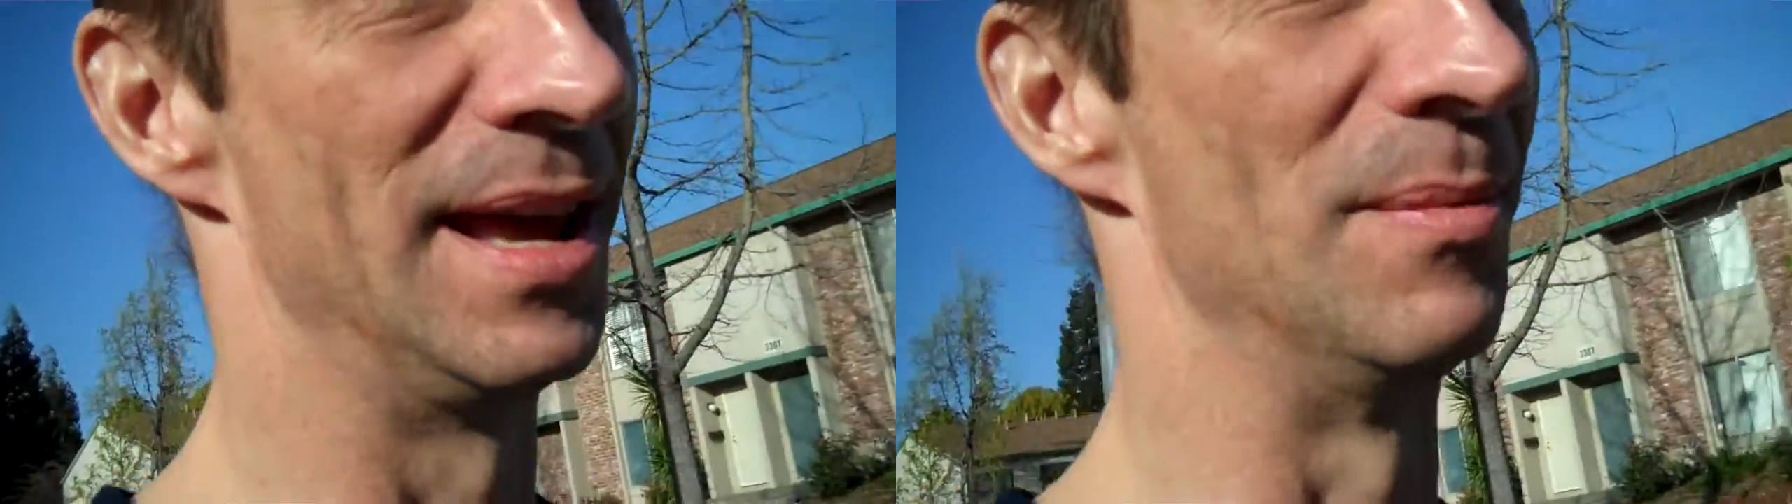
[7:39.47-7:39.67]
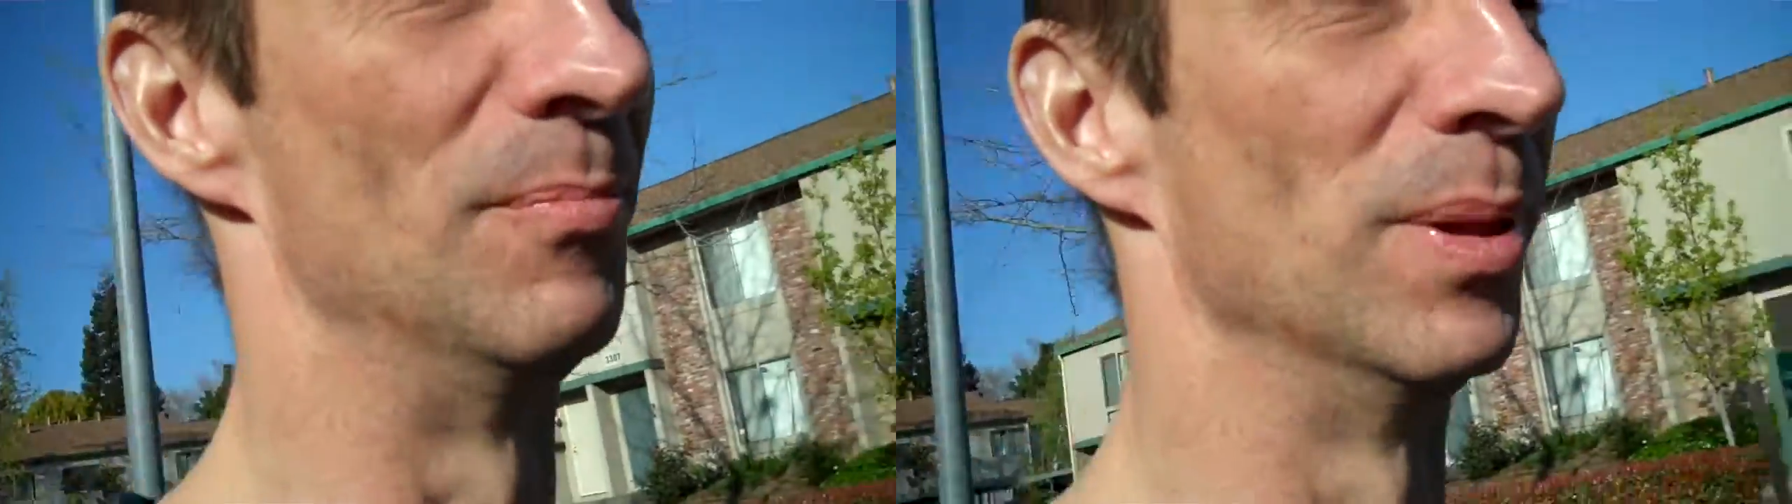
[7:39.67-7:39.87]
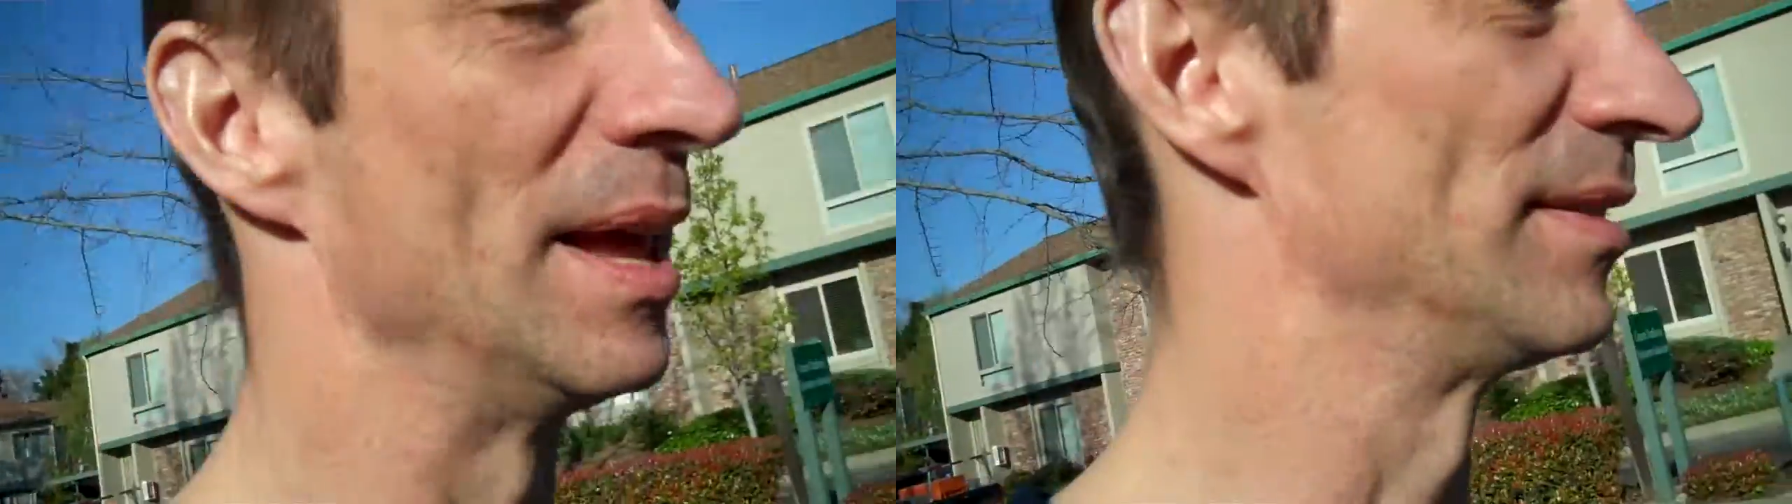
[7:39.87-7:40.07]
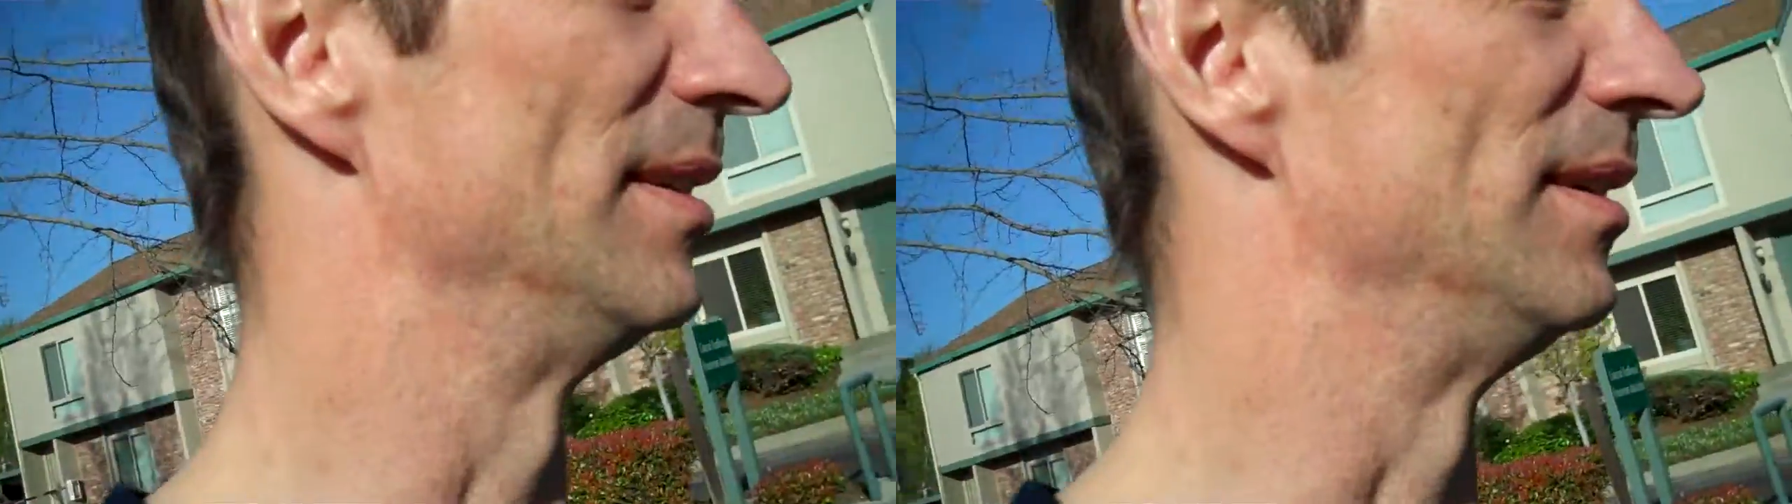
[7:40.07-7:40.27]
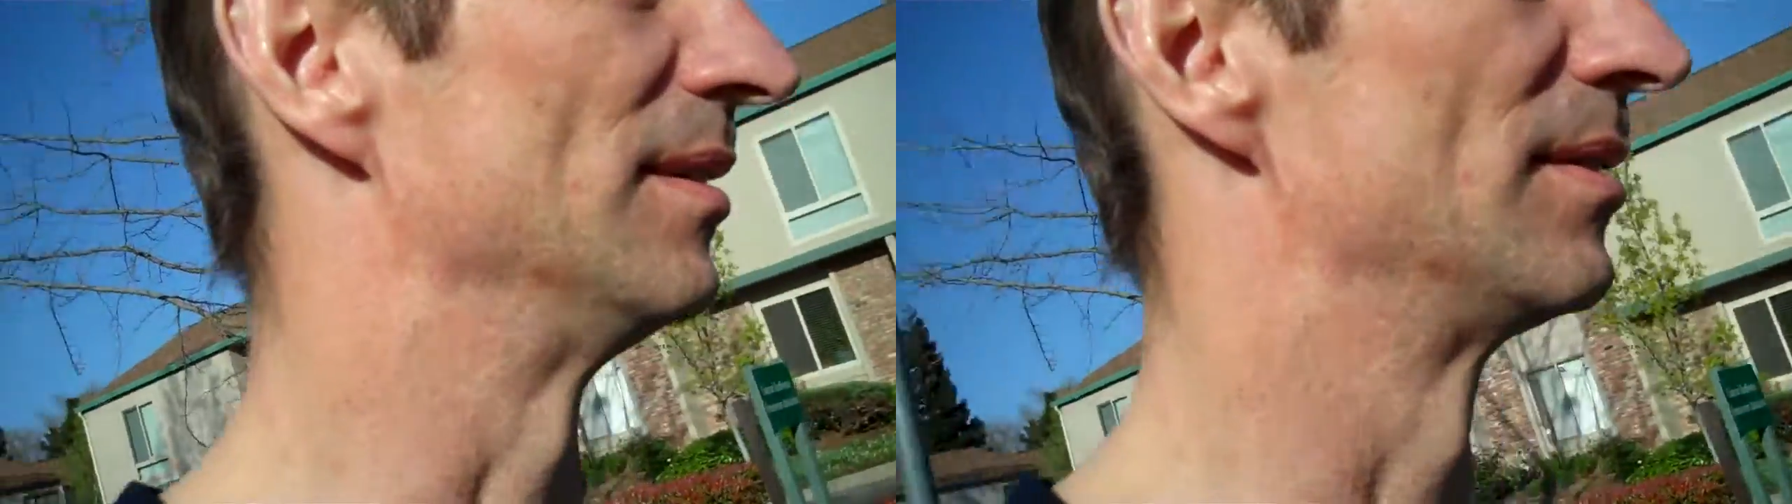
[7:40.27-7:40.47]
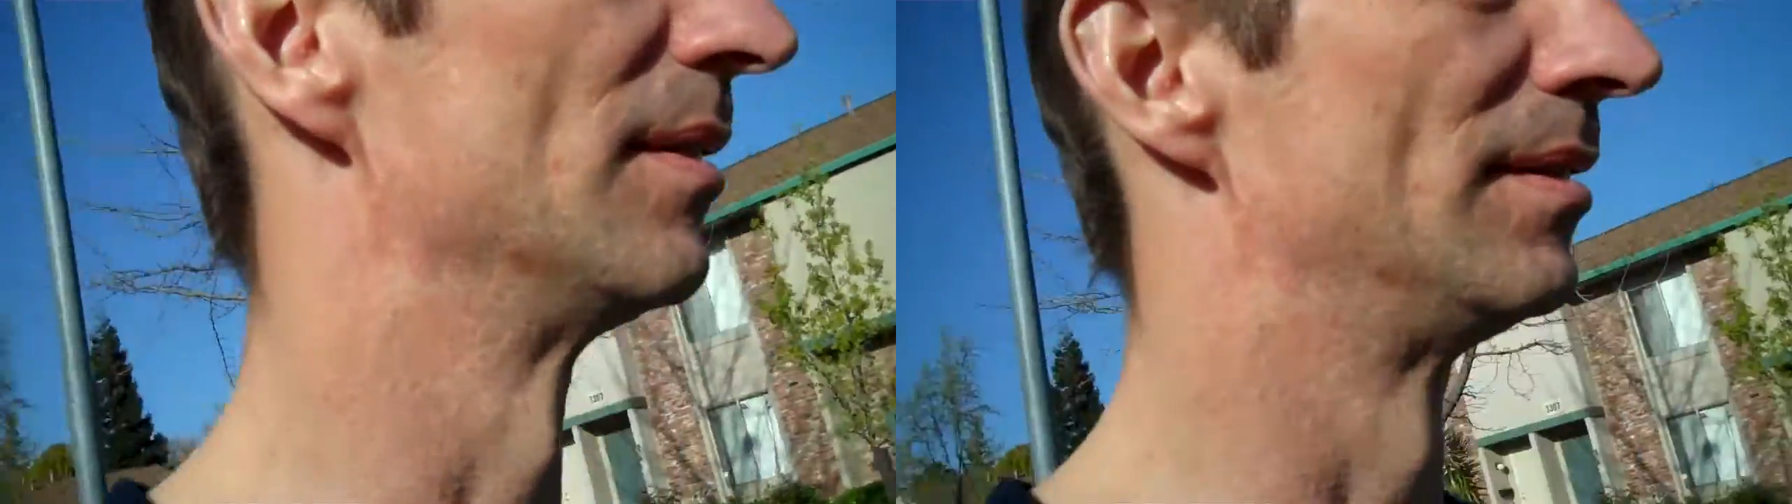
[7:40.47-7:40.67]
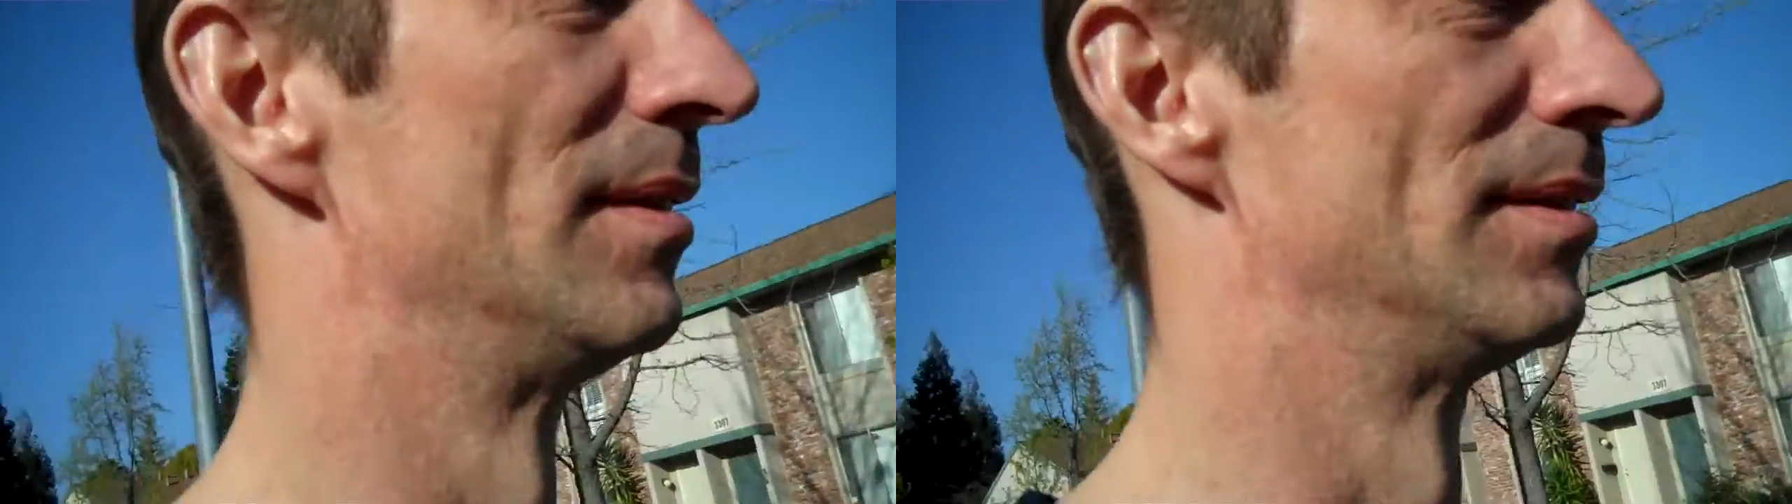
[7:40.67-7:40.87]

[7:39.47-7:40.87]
And blessings